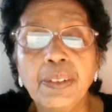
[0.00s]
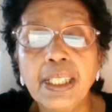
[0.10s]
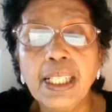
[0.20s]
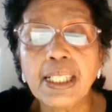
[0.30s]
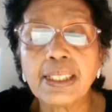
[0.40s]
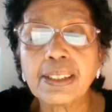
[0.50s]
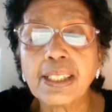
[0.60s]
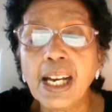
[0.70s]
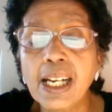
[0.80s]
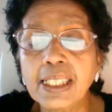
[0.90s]
is
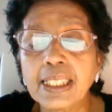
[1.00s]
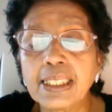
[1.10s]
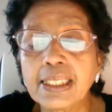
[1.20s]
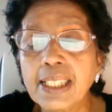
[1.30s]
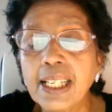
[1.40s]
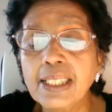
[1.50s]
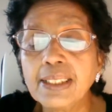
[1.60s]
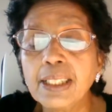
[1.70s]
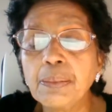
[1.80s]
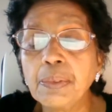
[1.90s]
arrogance, as
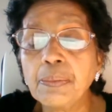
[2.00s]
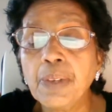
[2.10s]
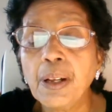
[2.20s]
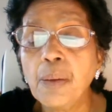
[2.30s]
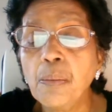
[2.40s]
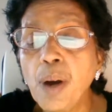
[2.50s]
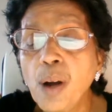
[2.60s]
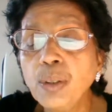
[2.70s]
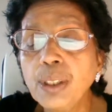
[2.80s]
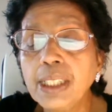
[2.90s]
they
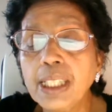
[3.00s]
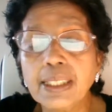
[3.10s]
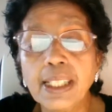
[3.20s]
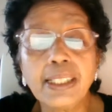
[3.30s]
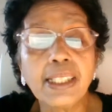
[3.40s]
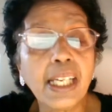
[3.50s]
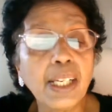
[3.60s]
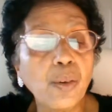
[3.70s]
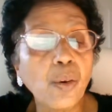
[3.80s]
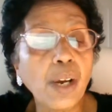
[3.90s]
bound to think that they
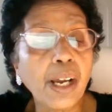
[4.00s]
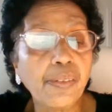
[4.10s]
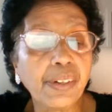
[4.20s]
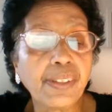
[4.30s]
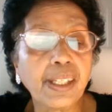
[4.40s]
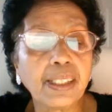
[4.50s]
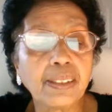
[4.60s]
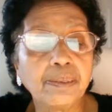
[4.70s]
know everything.